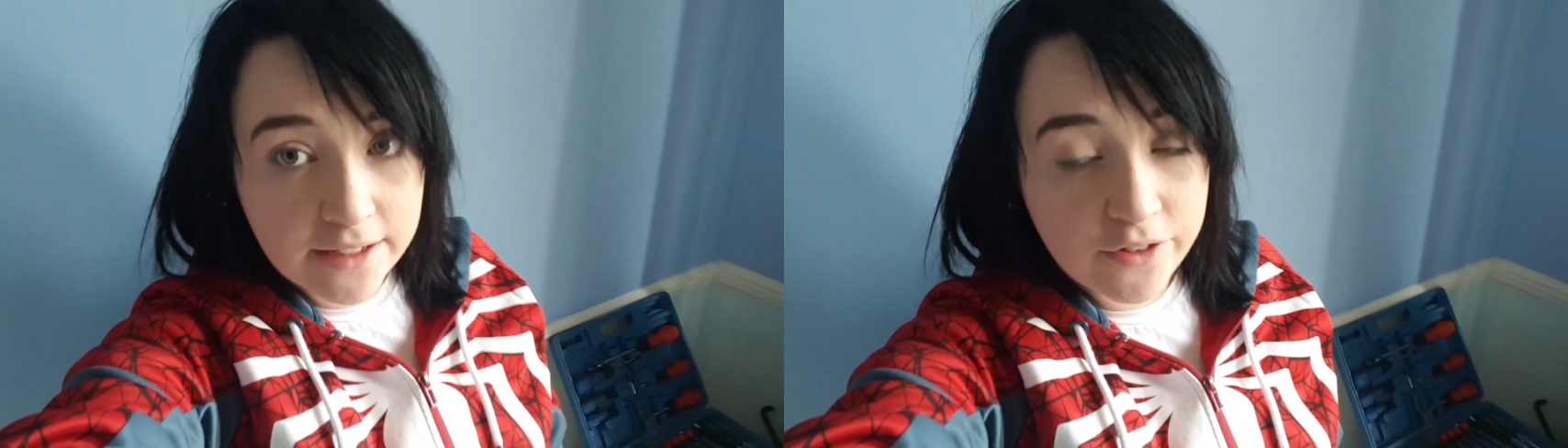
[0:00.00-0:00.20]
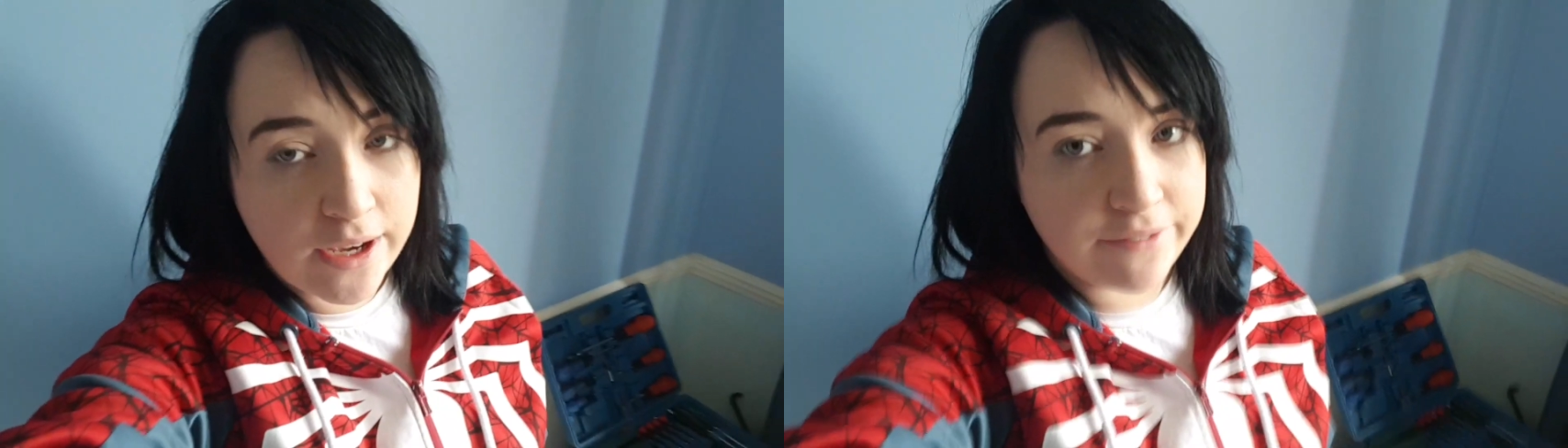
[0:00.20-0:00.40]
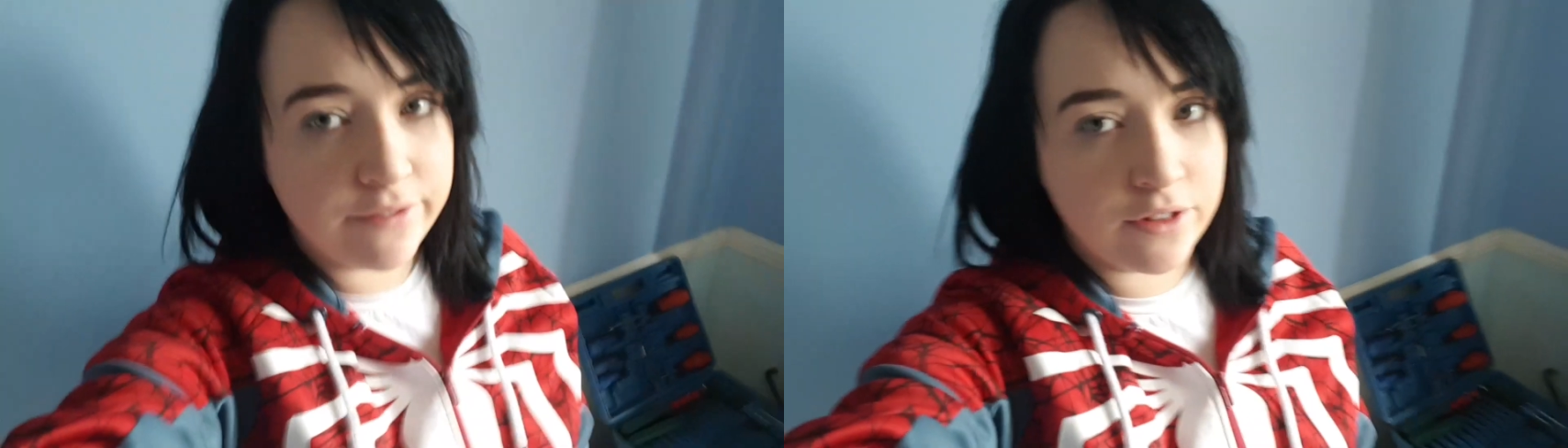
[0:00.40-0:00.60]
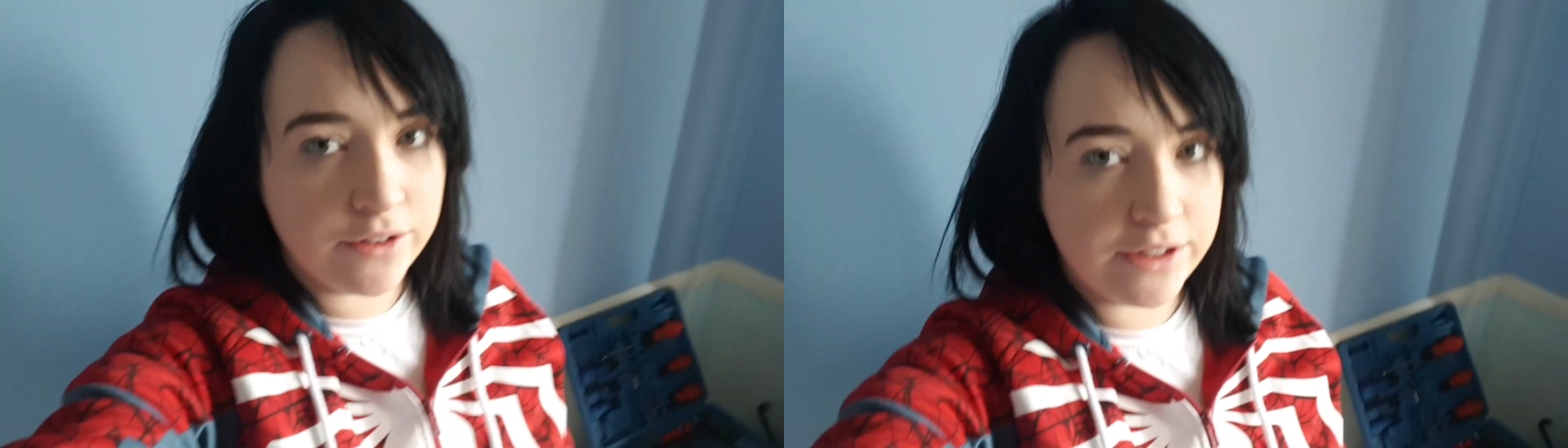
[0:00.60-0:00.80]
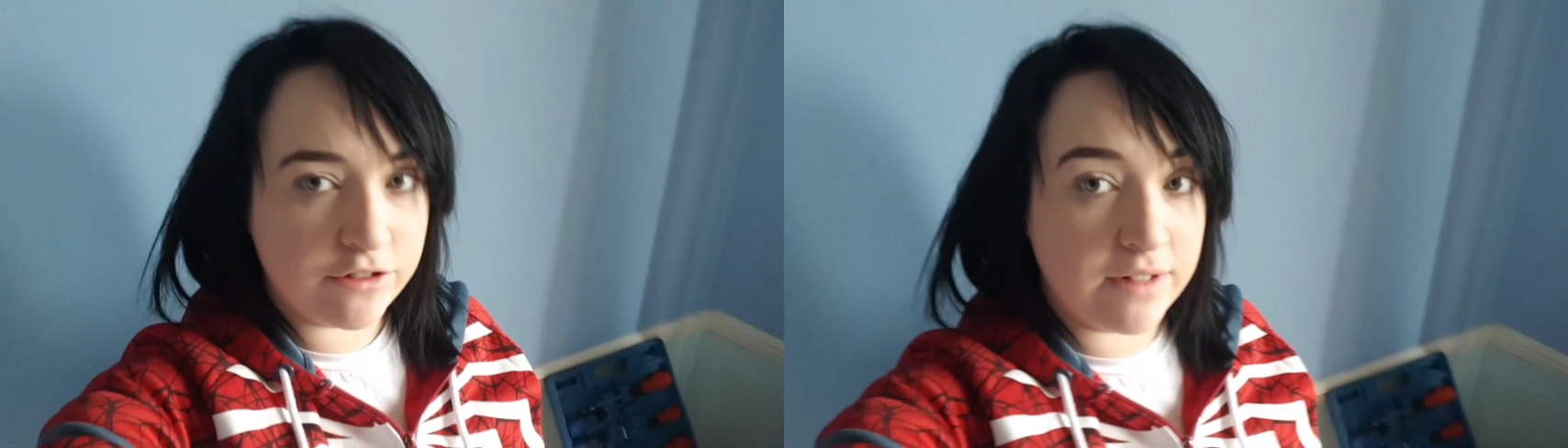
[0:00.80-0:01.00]
If you haven't
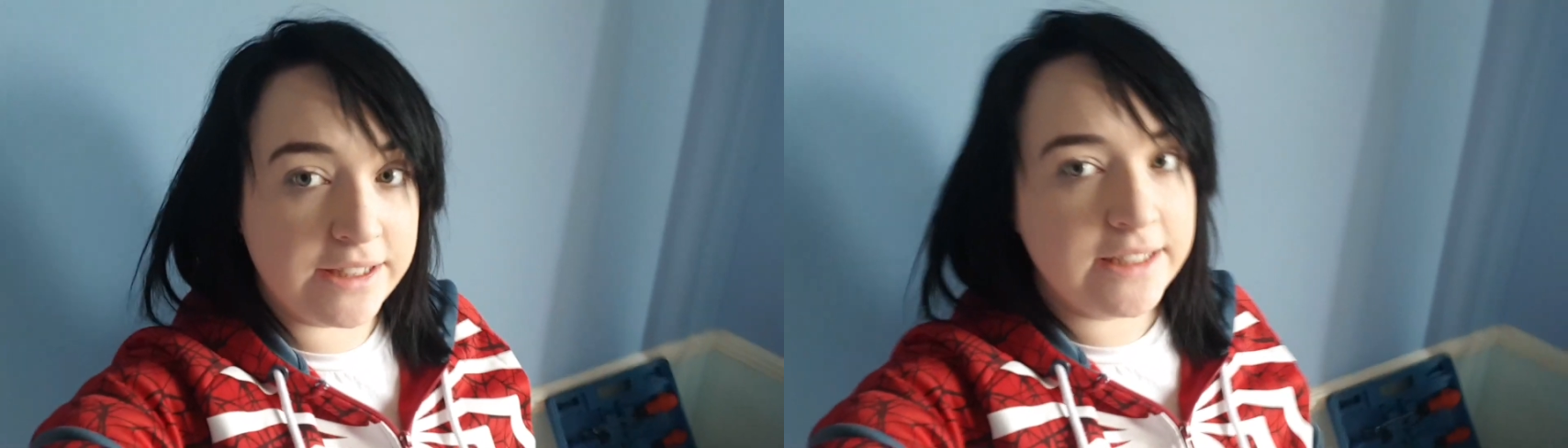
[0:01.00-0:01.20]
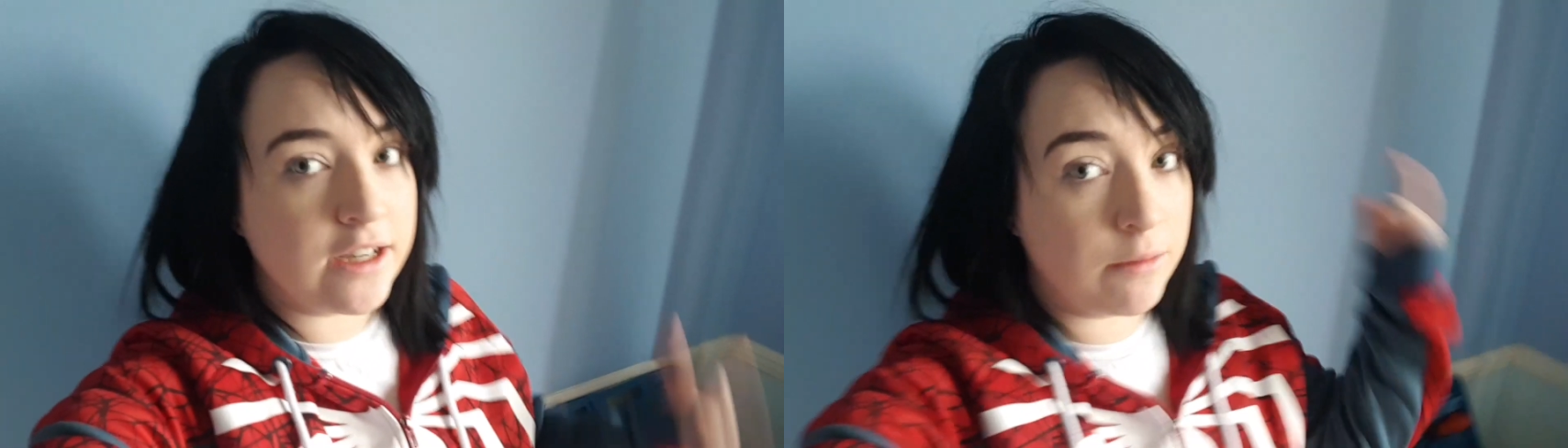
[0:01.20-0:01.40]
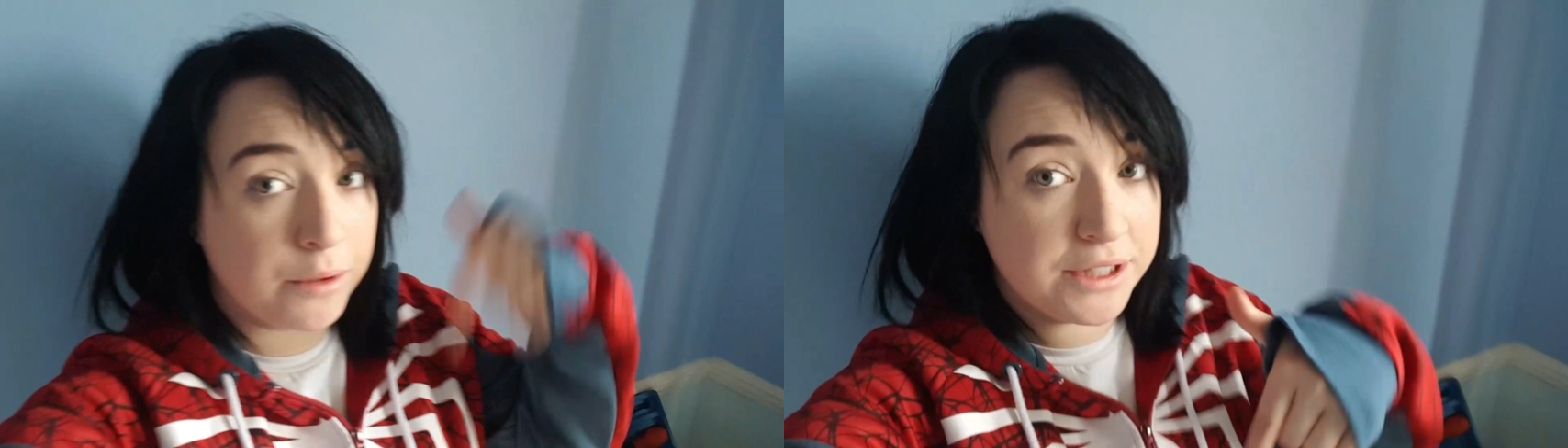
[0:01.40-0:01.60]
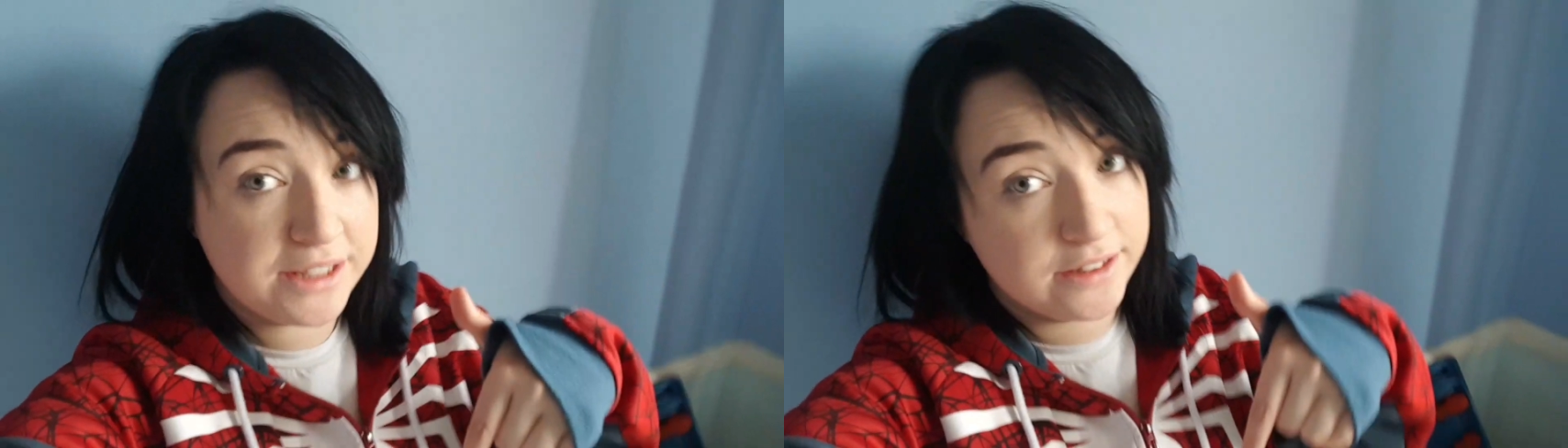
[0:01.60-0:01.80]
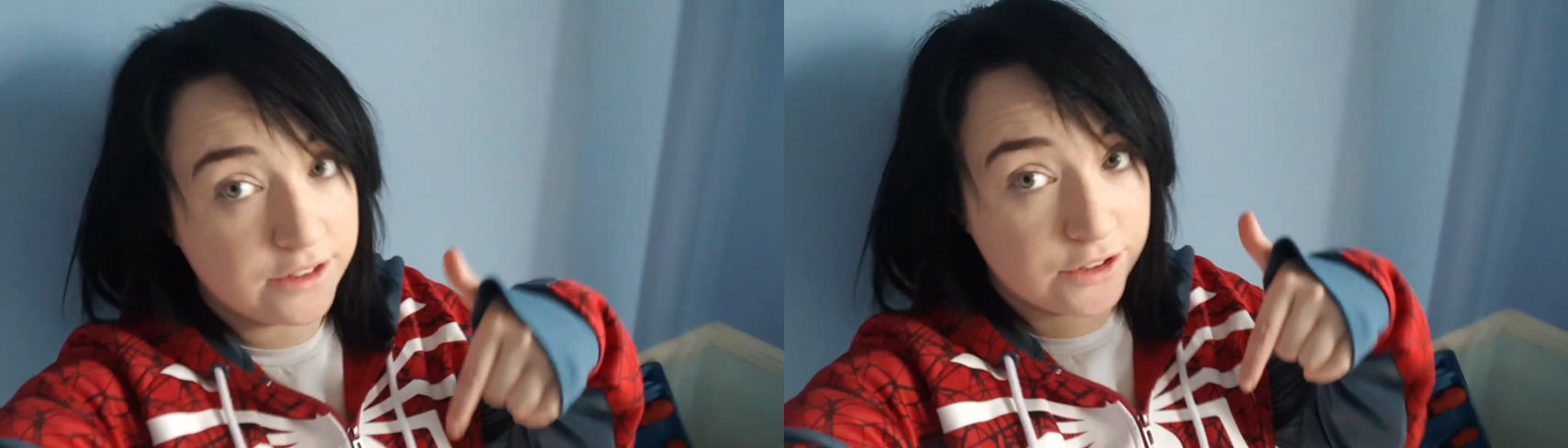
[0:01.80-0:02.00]
followed it already, I'll put it
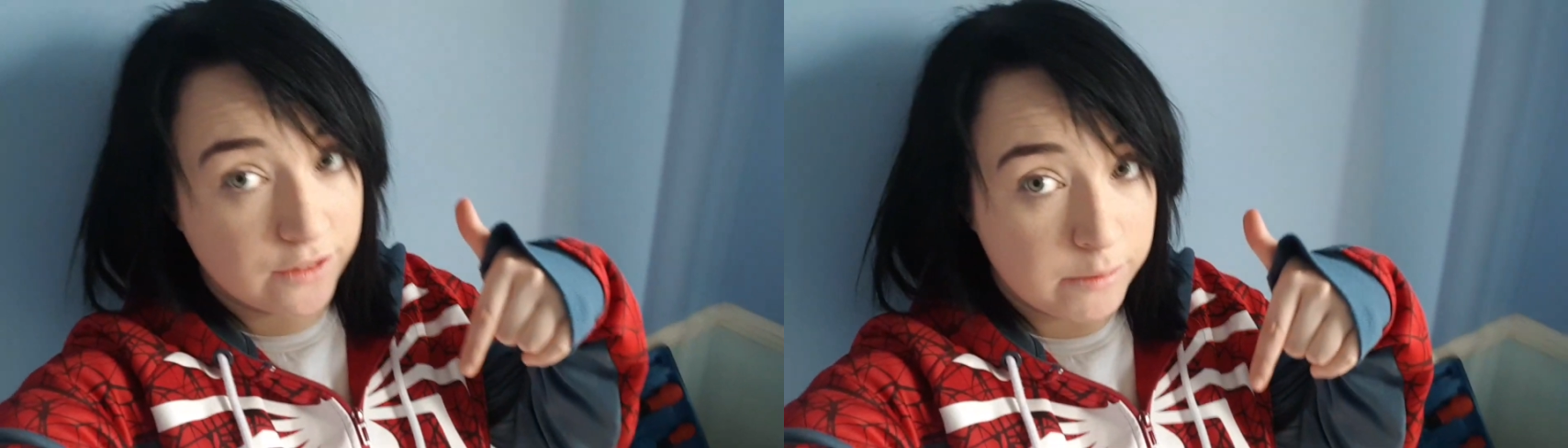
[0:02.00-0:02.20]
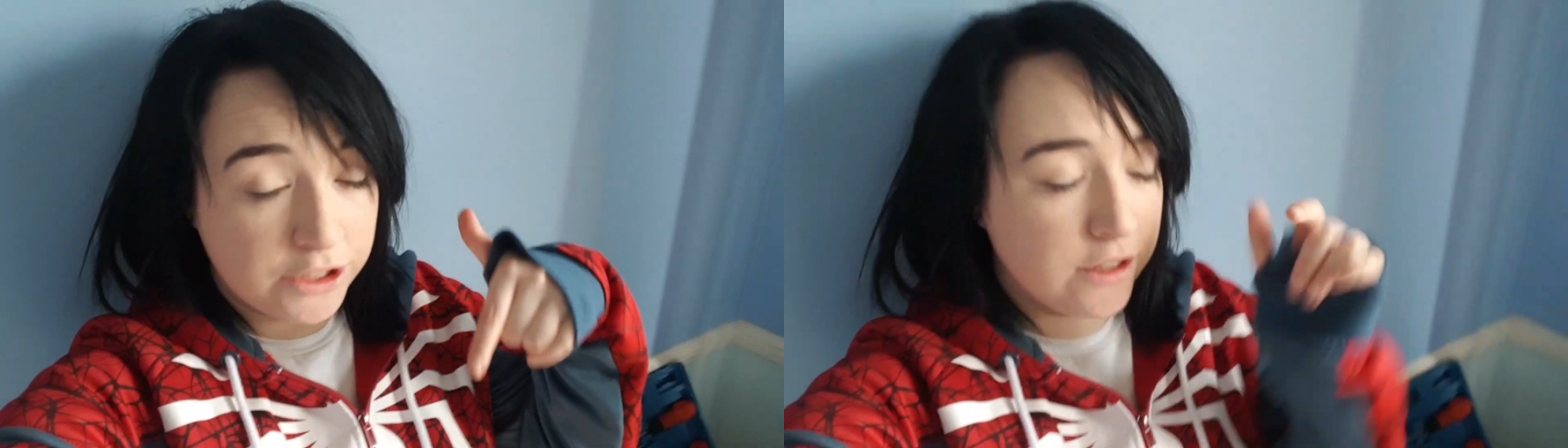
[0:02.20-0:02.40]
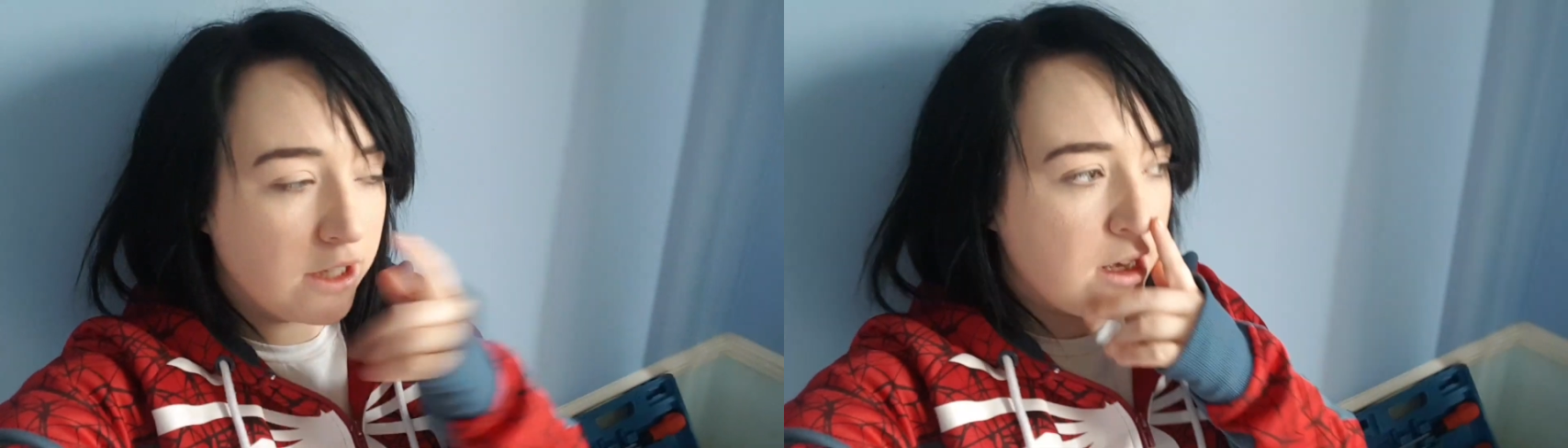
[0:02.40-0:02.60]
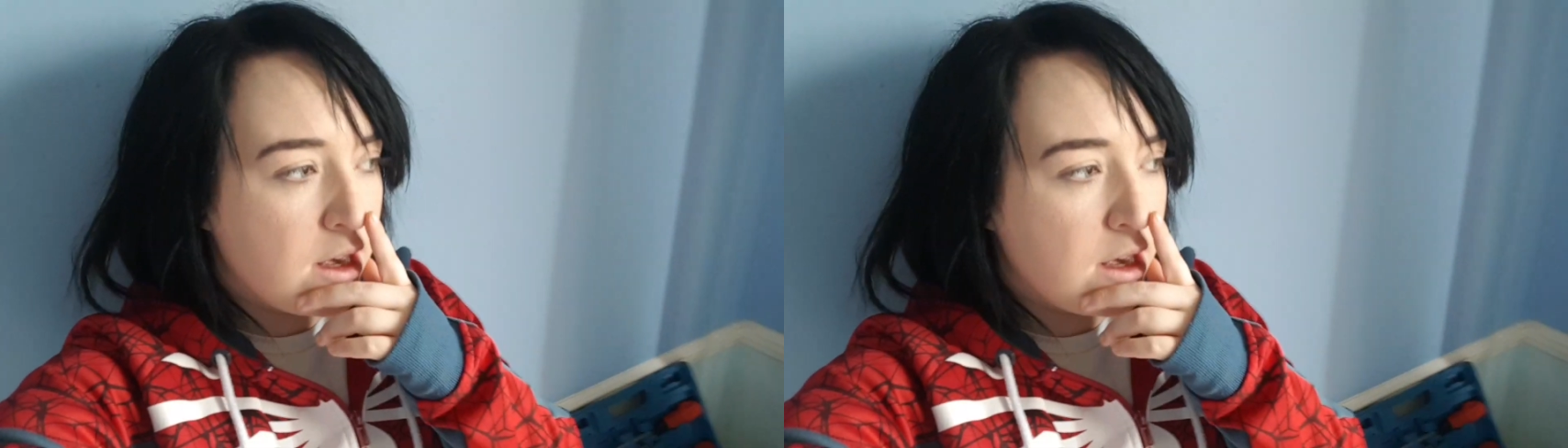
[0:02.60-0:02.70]
in the description.